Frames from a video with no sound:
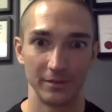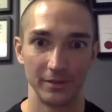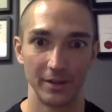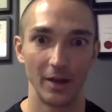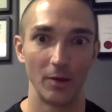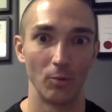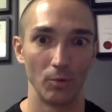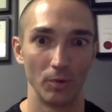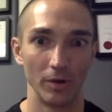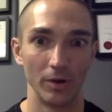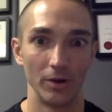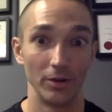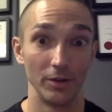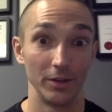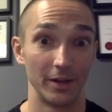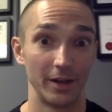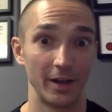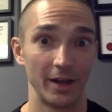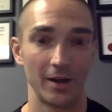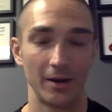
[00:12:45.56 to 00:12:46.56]
that world
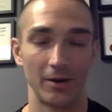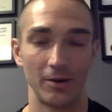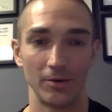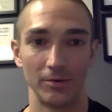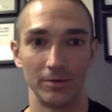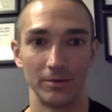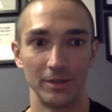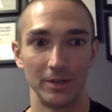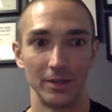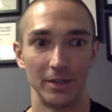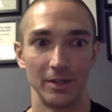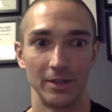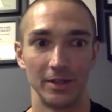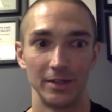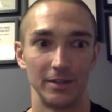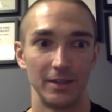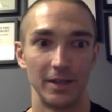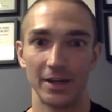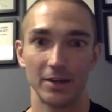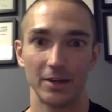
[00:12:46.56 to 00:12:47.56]
and how
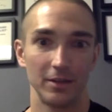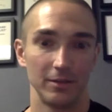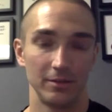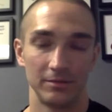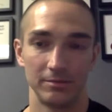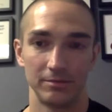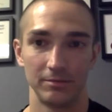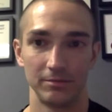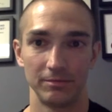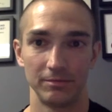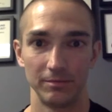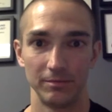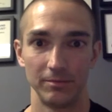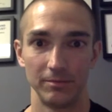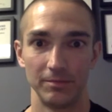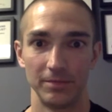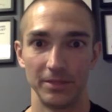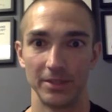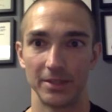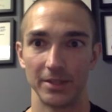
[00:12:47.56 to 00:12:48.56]
that could
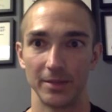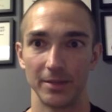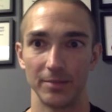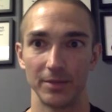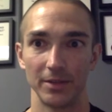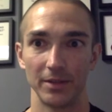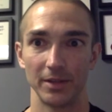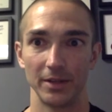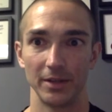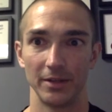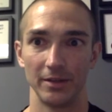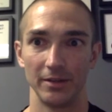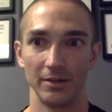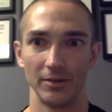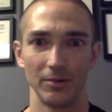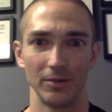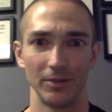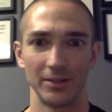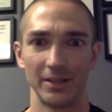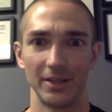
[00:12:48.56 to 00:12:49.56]
be something like, you
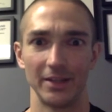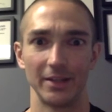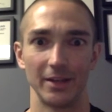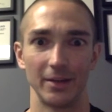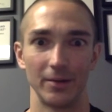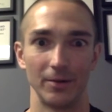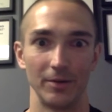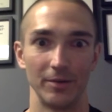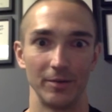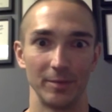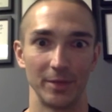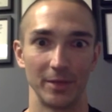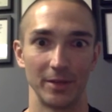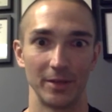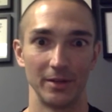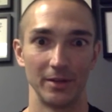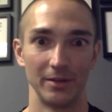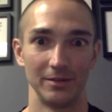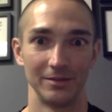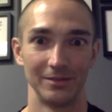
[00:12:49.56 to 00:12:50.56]
don't want to take that away from a
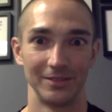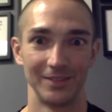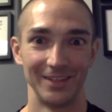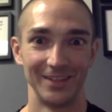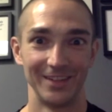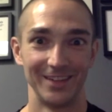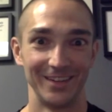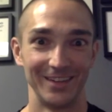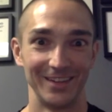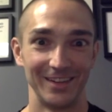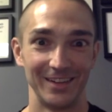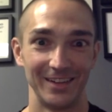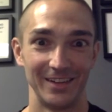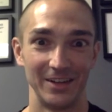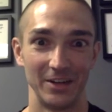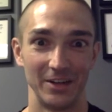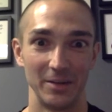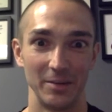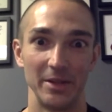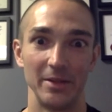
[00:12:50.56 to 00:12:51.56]
kid. You
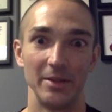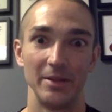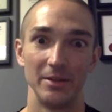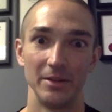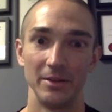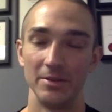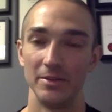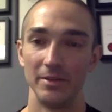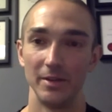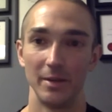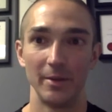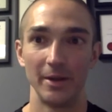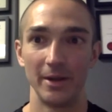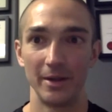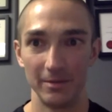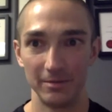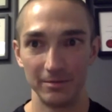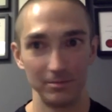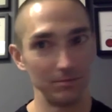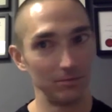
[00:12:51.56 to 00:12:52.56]
know what I mean? They
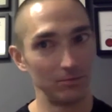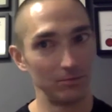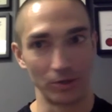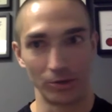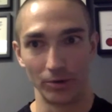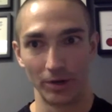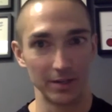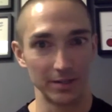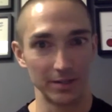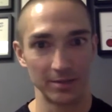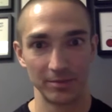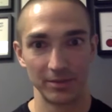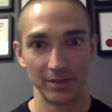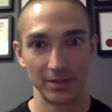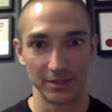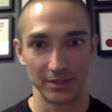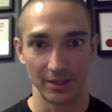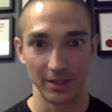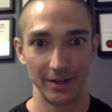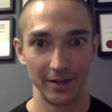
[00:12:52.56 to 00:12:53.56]
may regret some
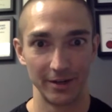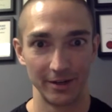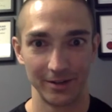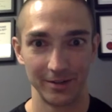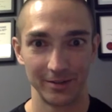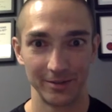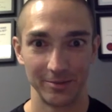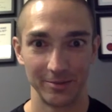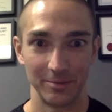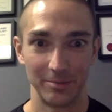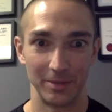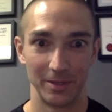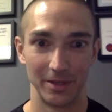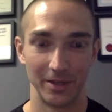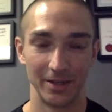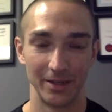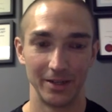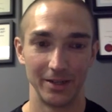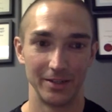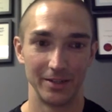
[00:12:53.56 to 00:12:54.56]
things later,
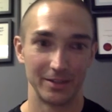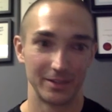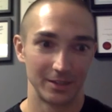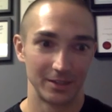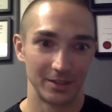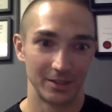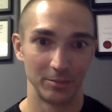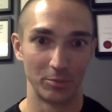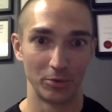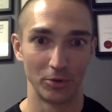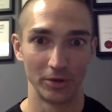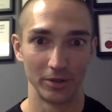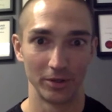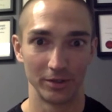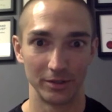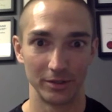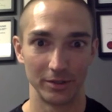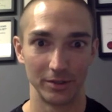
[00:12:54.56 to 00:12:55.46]
but it's important,